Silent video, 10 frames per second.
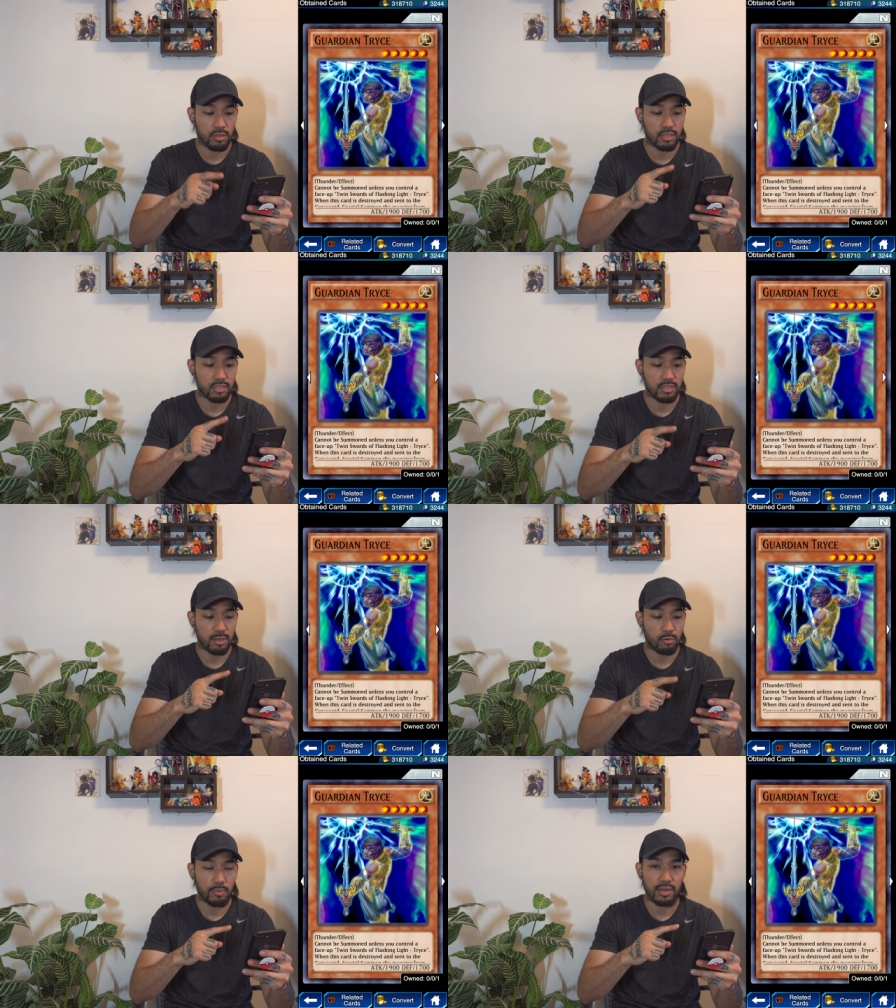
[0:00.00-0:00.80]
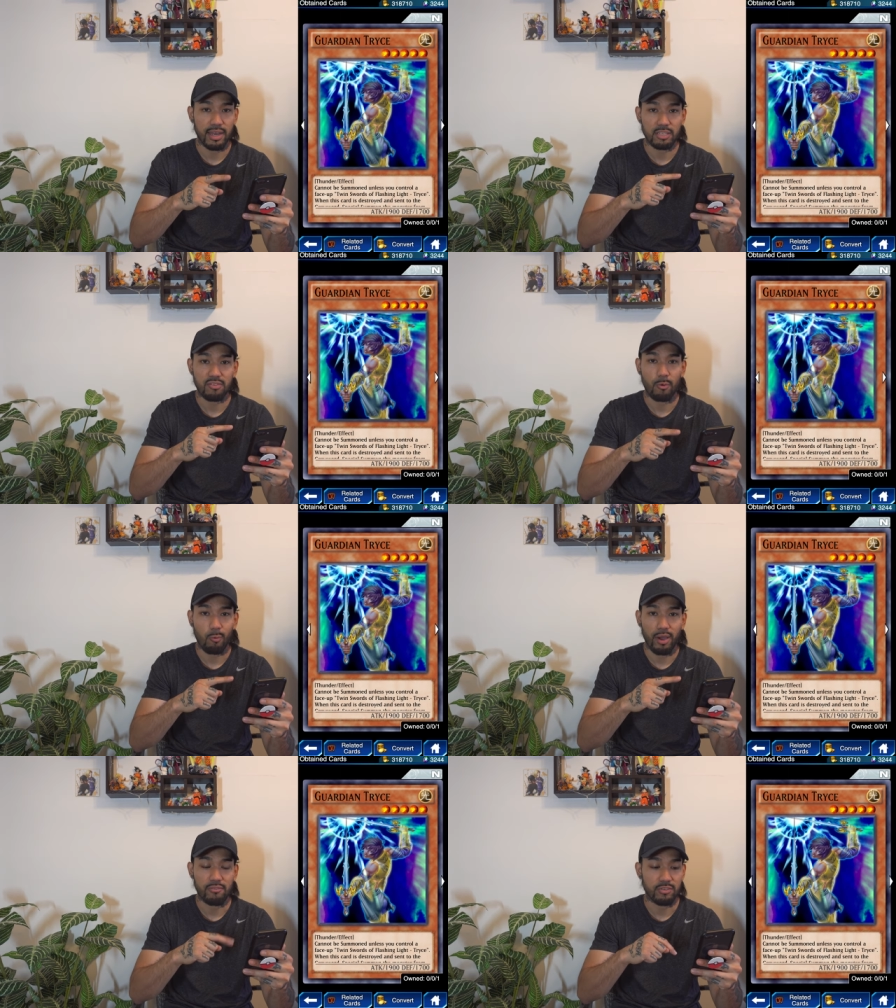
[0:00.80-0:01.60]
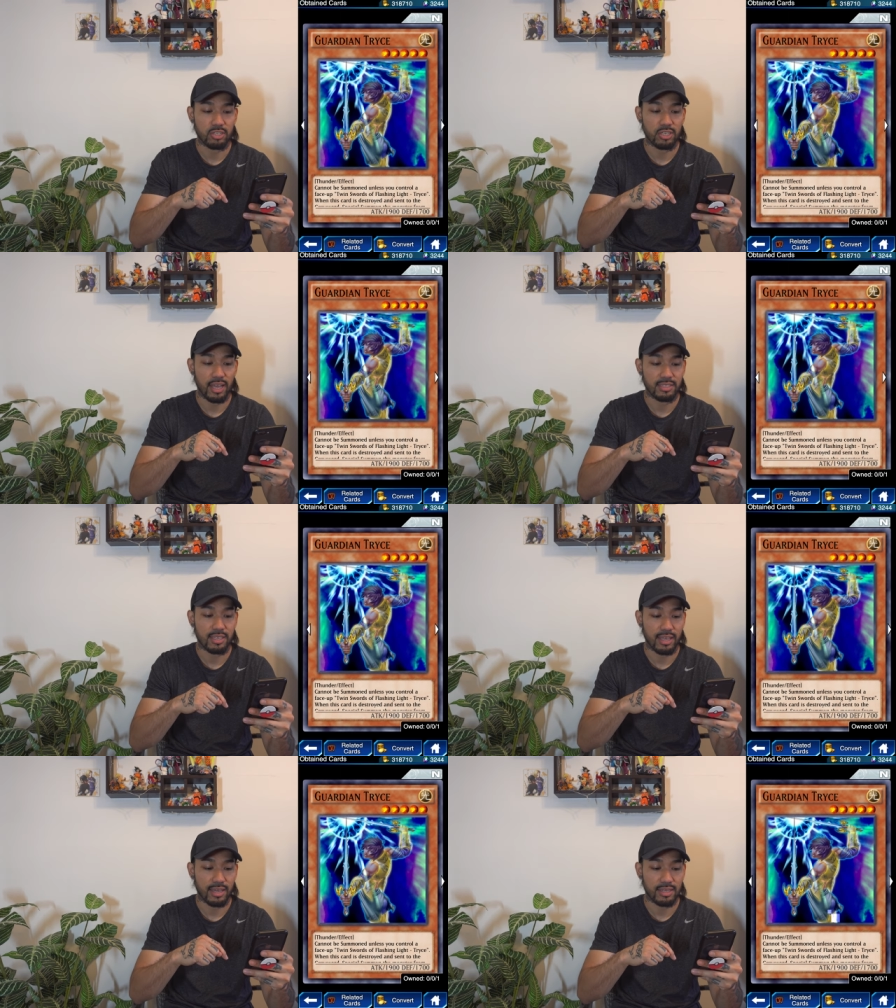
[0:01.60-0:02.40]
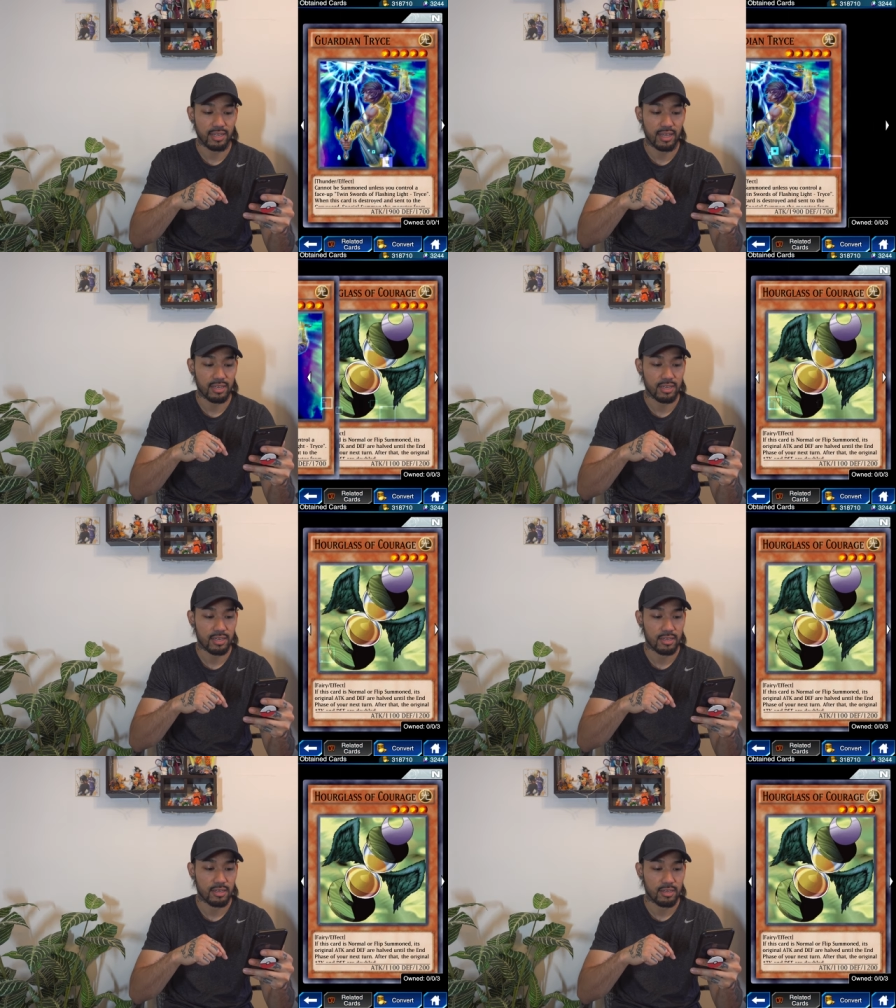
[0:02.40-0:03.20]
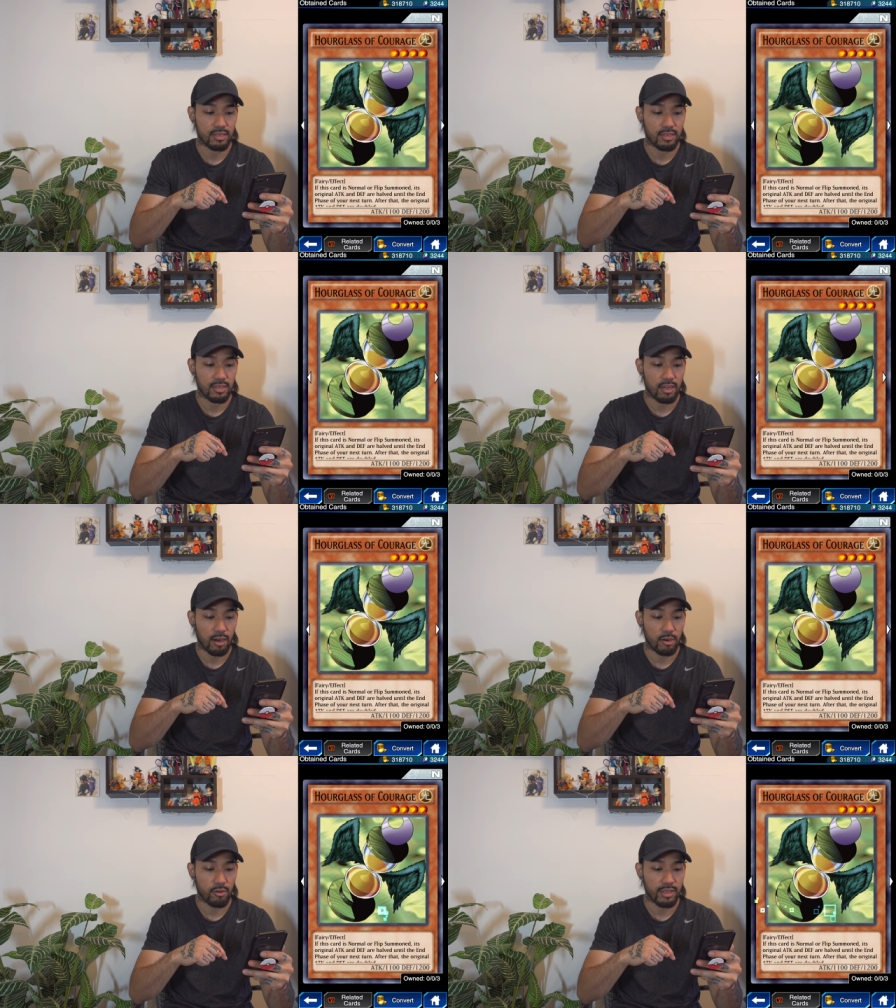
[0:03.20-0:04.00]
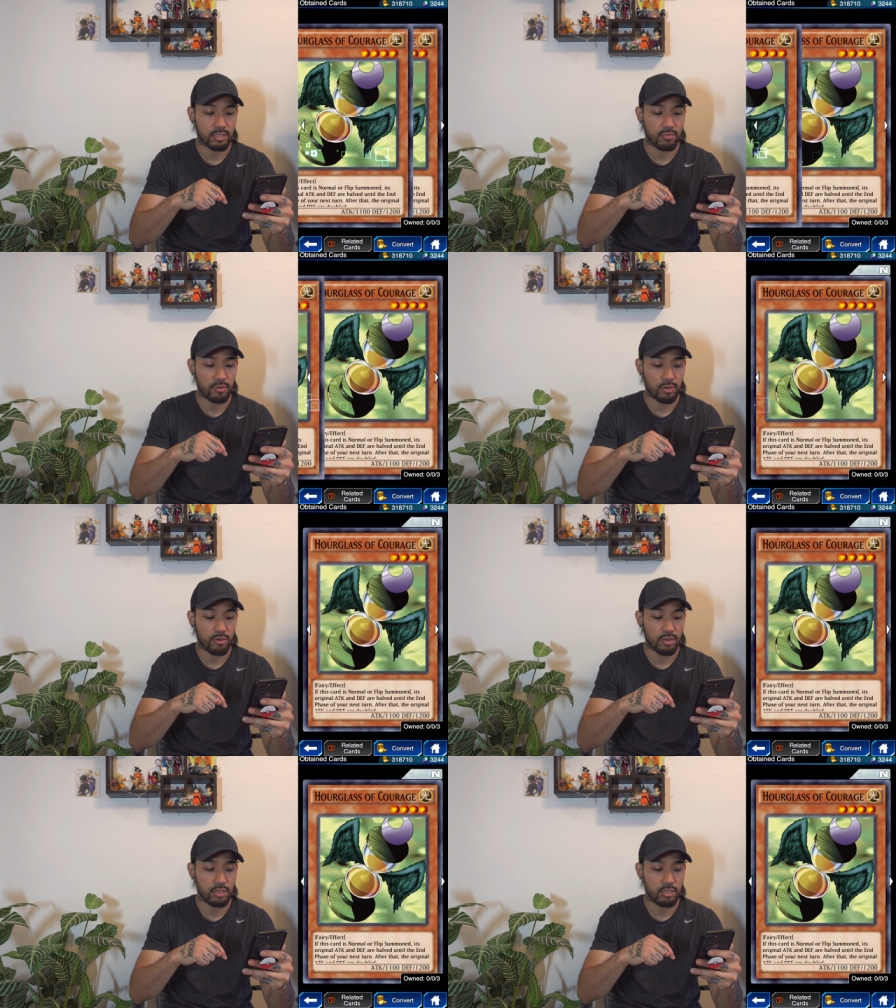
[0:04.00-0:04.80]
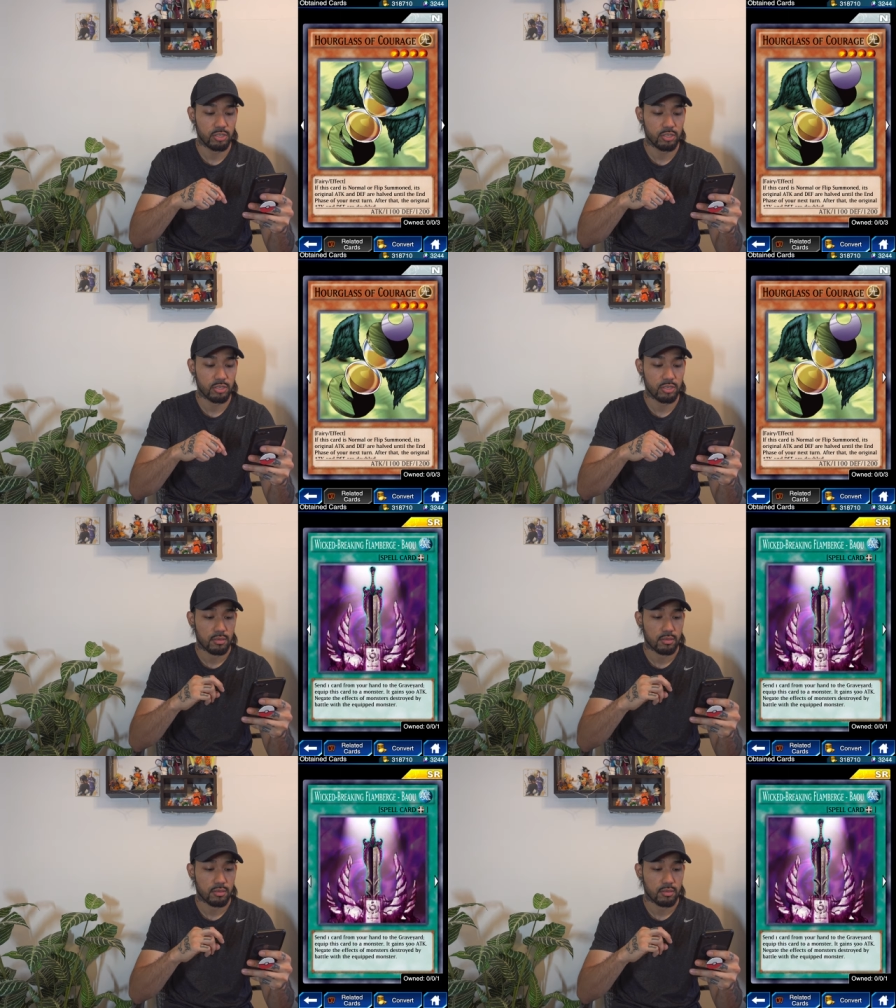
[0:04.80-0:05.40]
This deck would be nice for the wifey, she has a light deck. Hourglass of Courage.